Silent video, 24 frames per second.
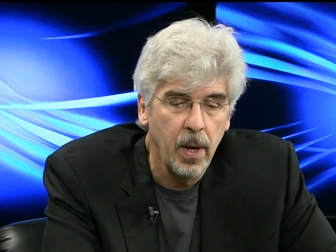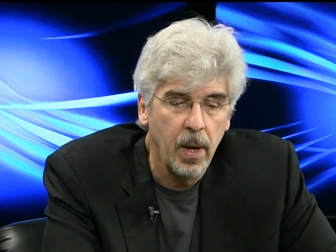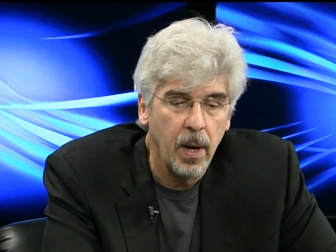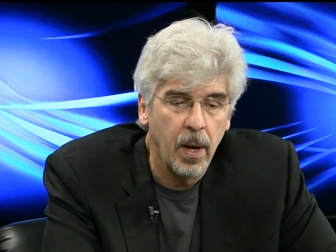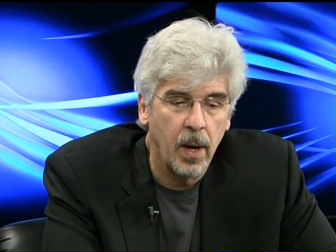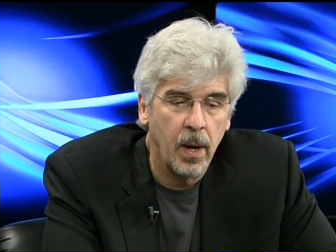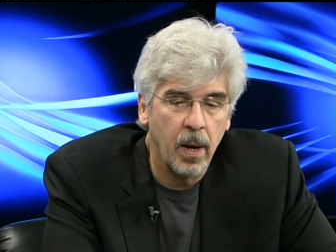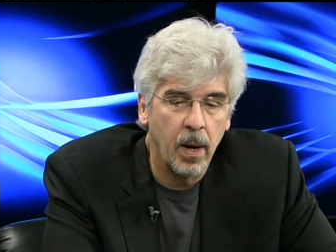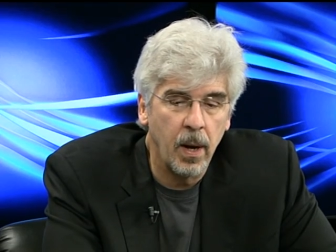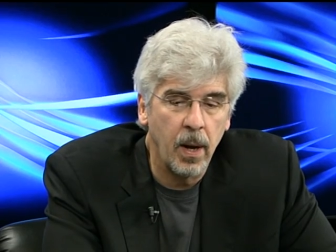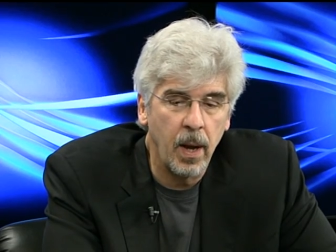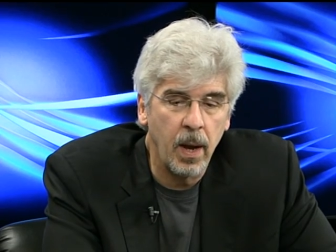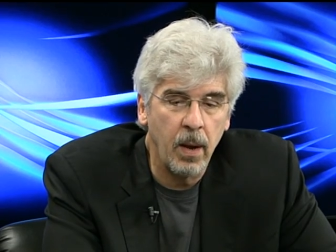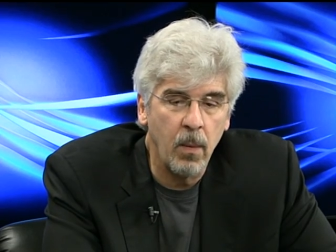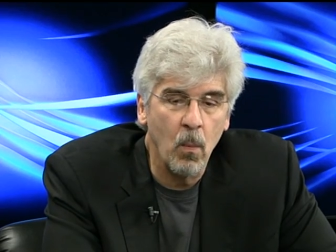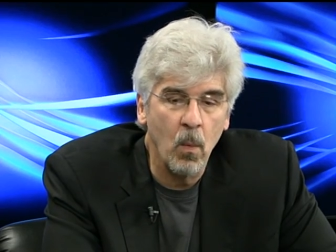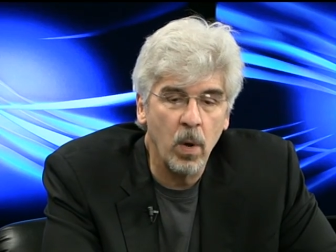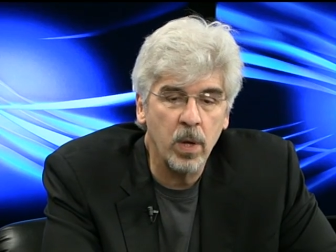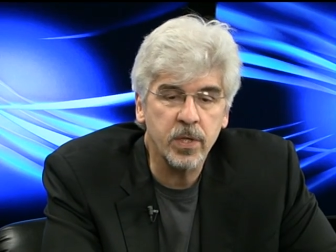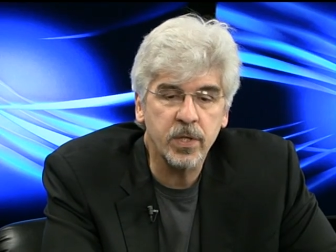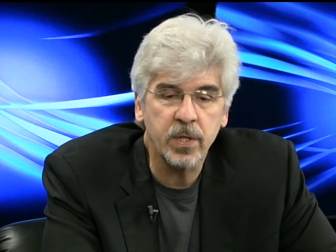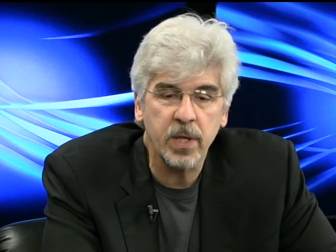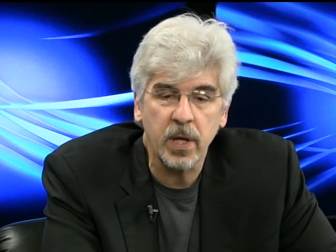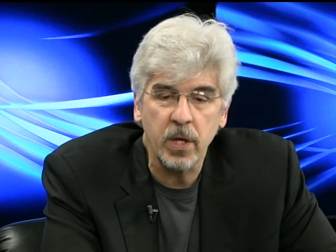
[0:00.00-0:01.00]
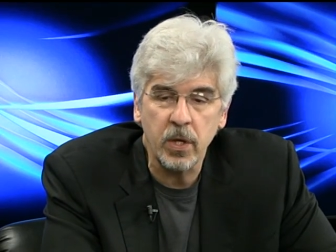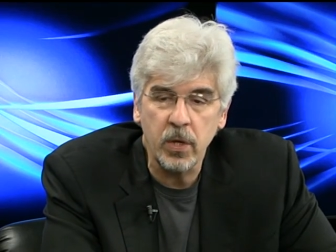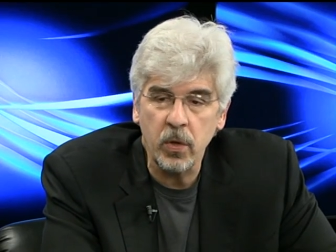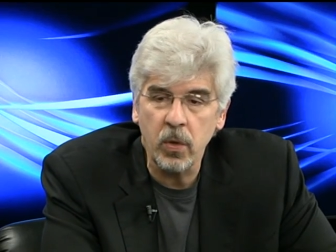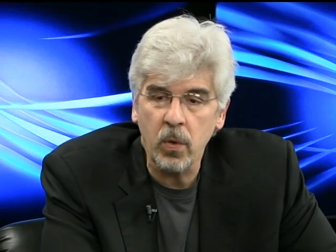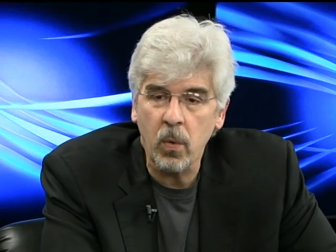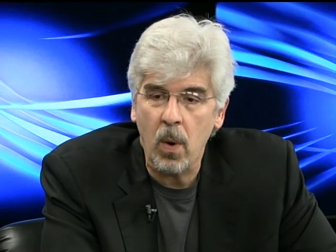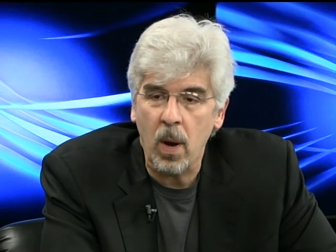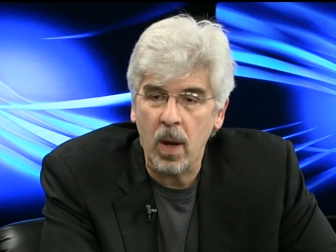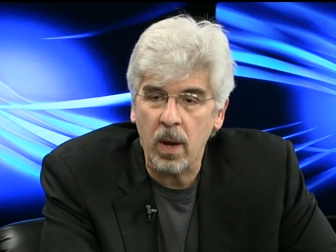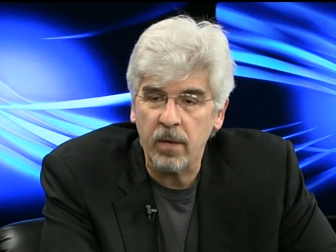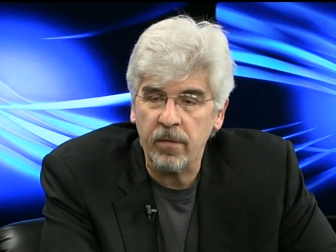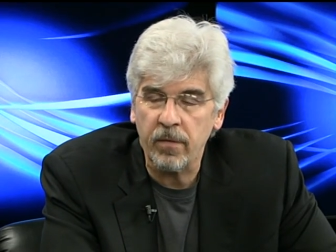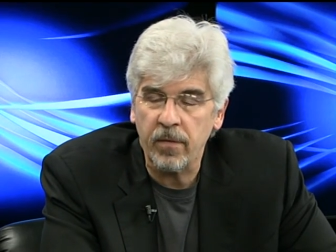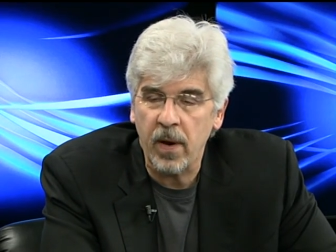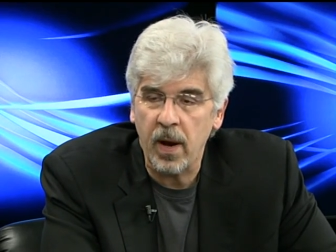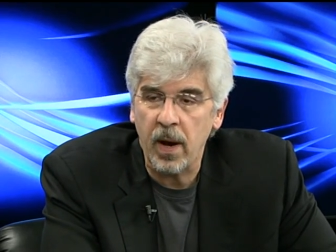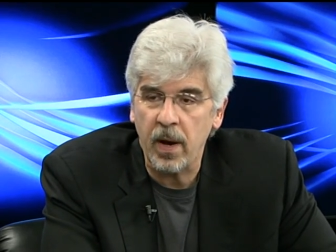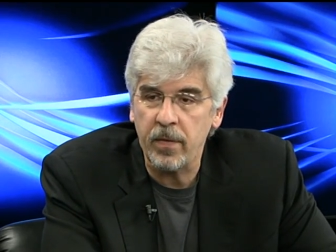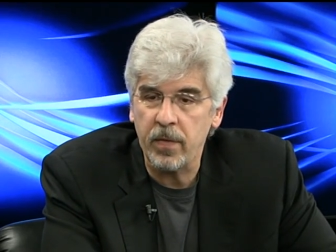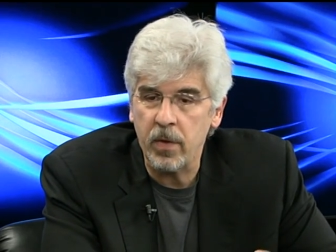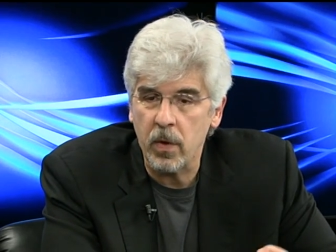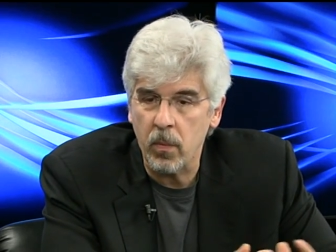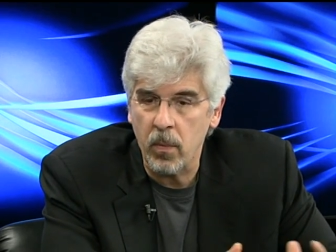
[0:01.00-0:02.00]
Uh, and once they do
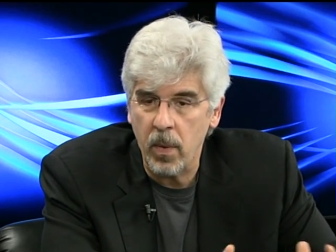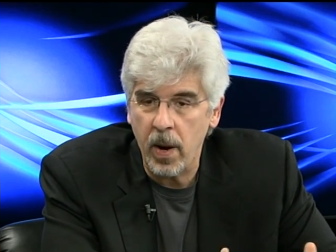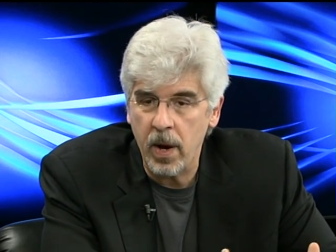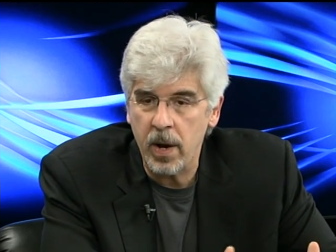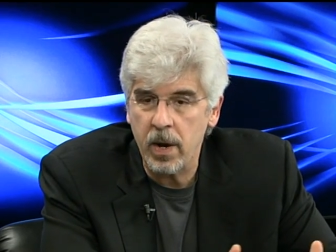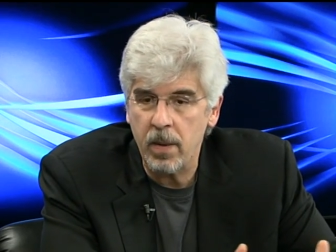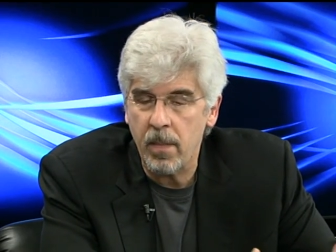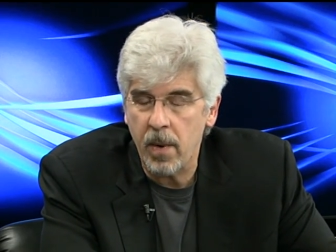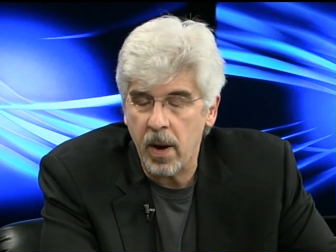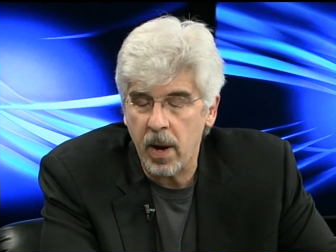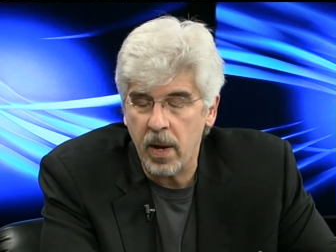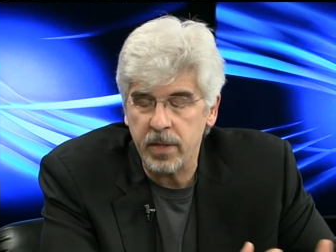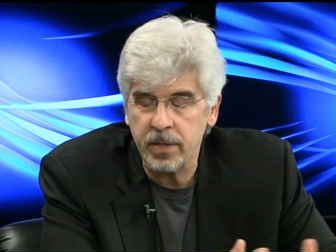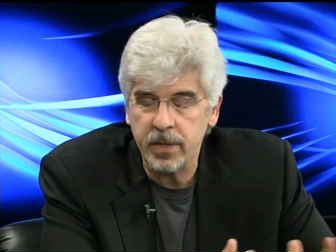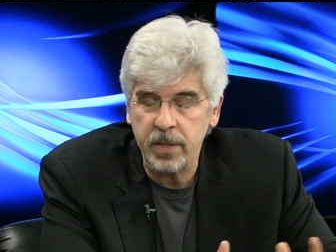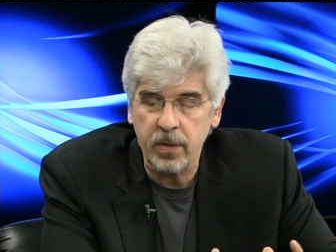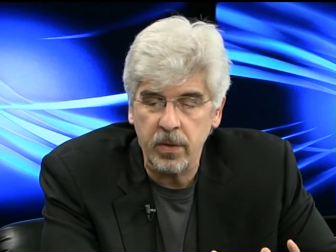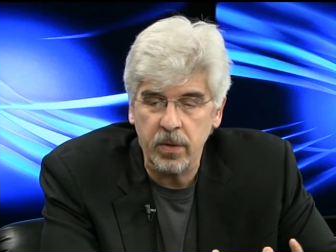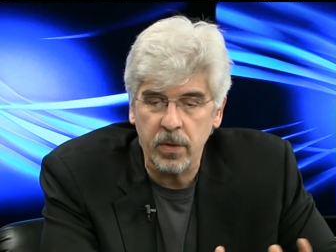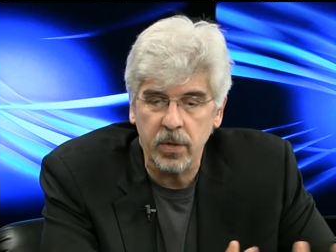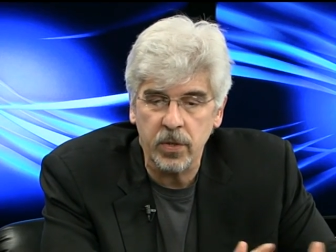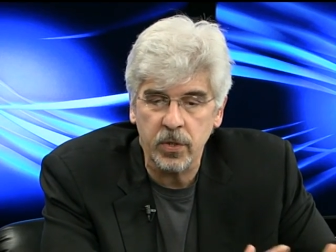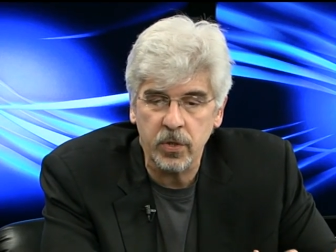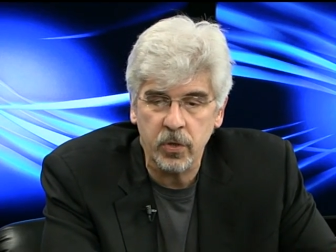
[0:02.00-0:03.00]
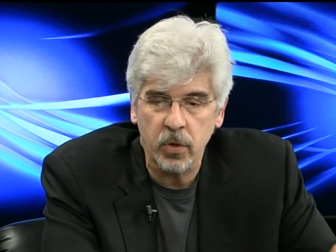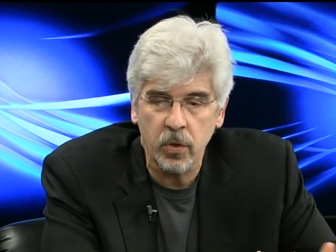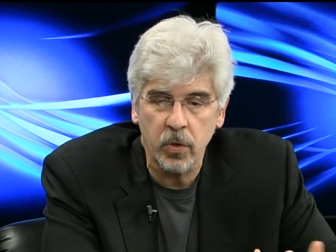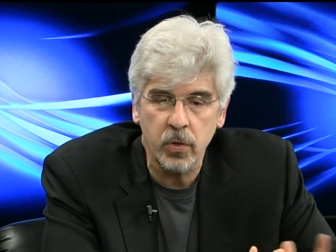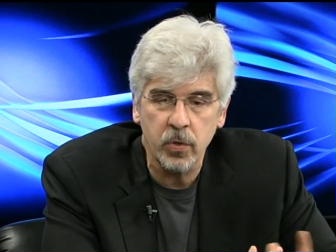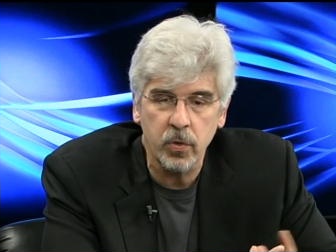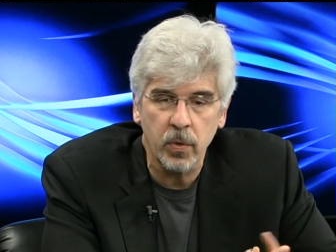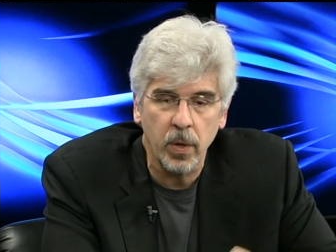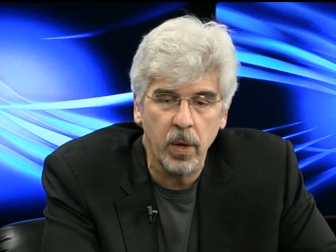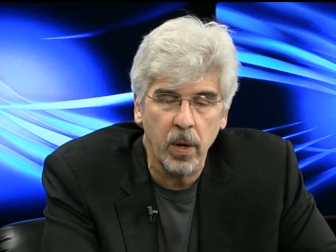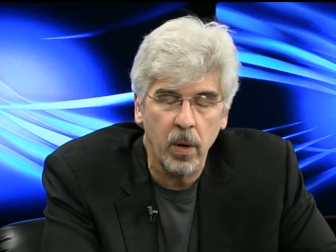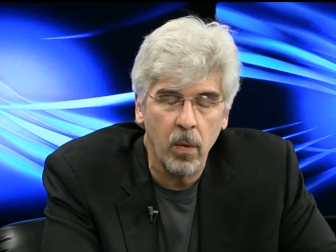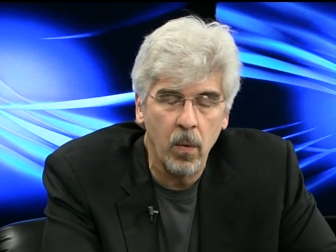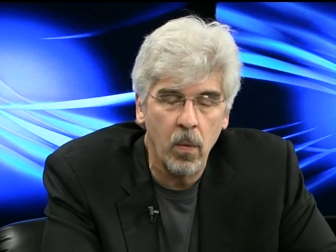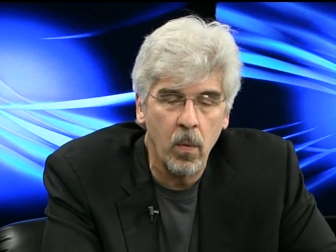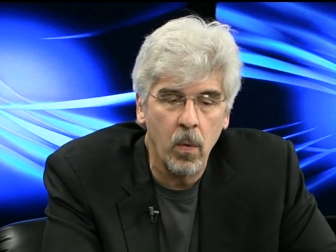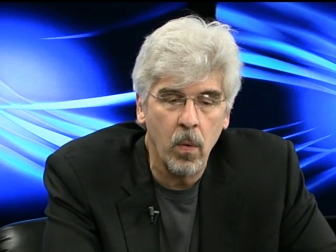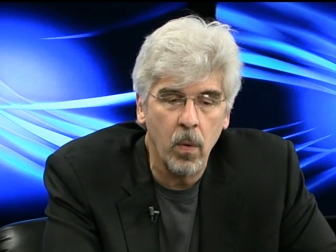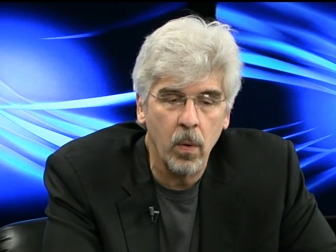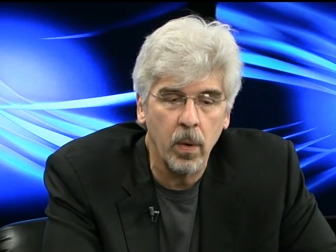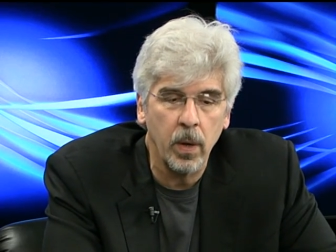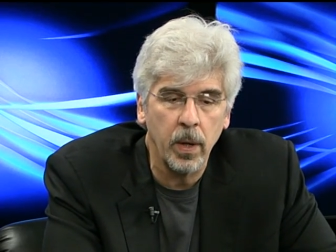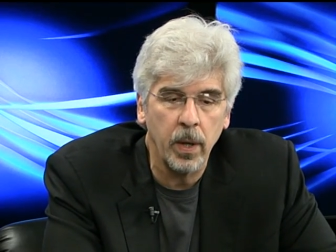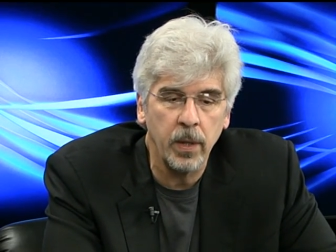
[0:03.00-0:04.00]
qualify and they're randomized either to surgery
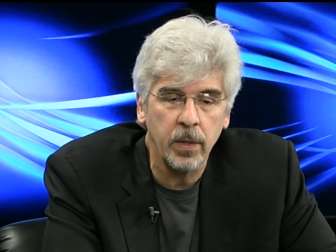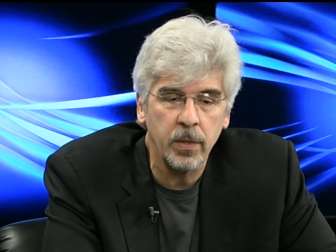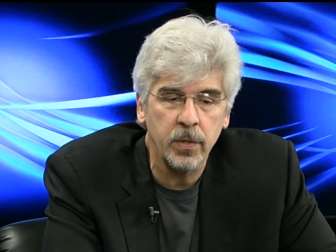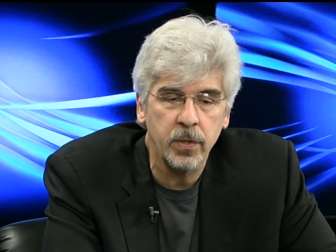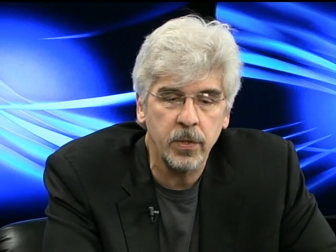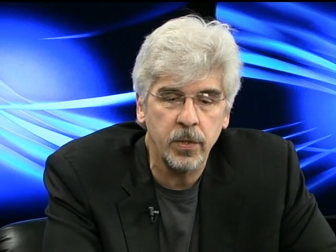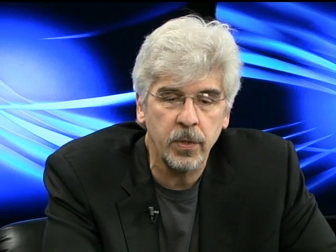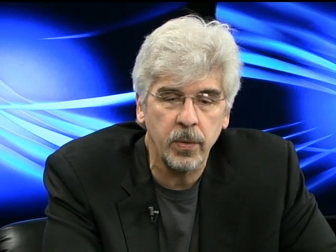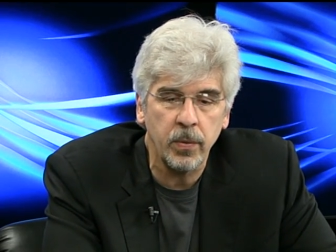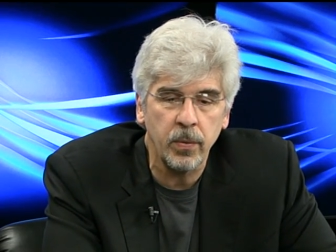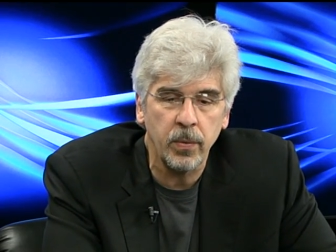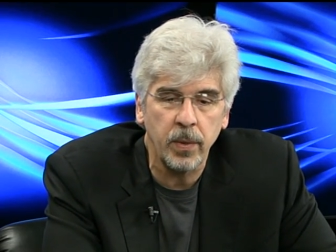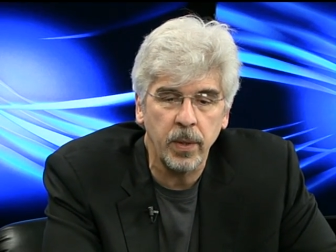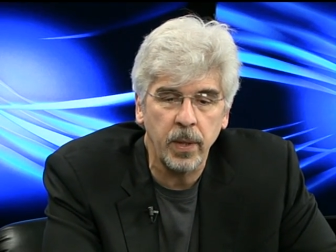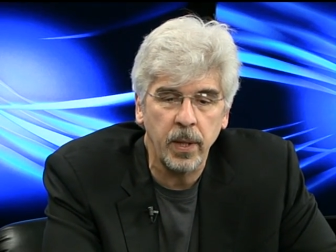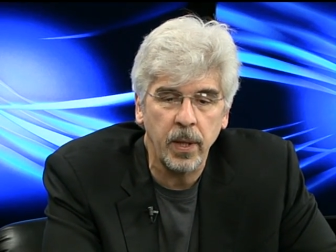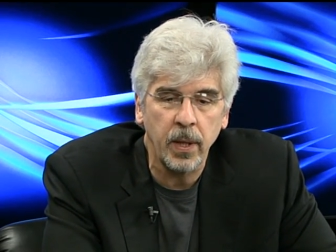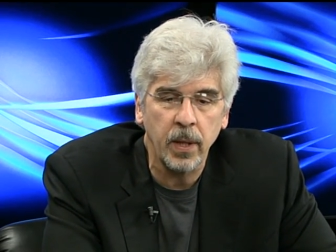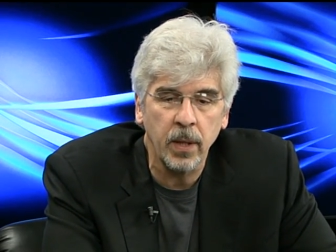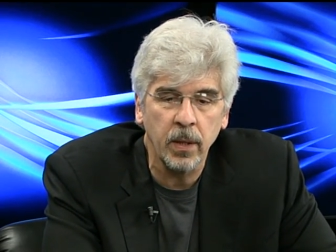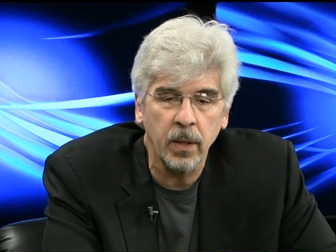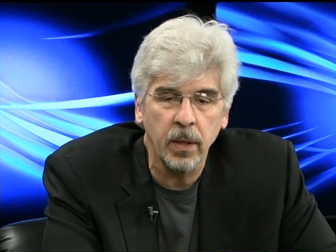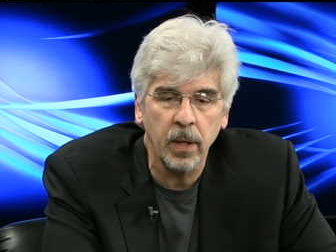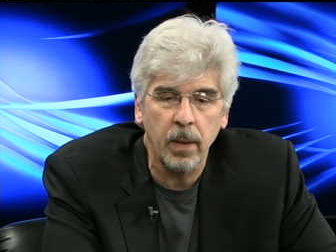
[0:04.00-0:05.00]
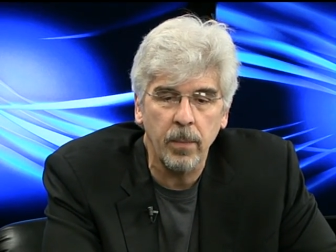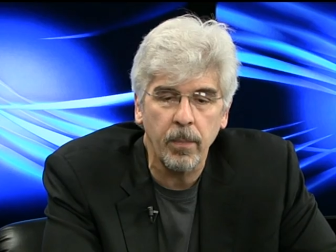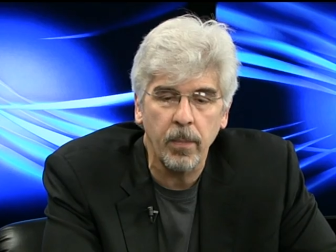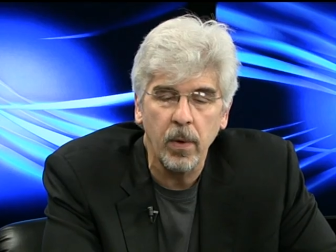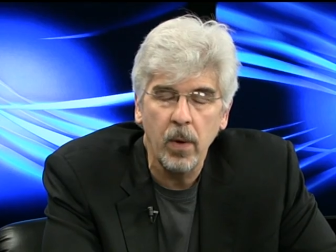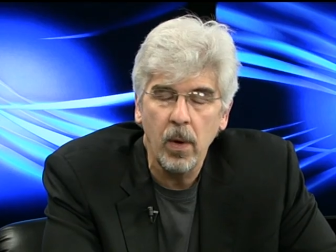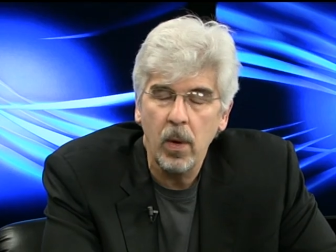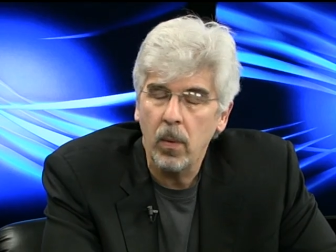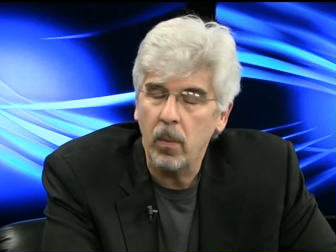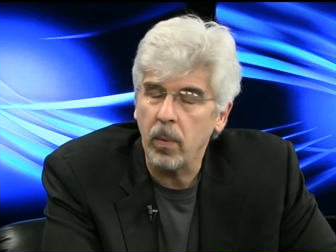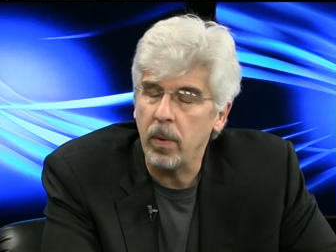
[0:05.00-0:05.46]
or into the clip,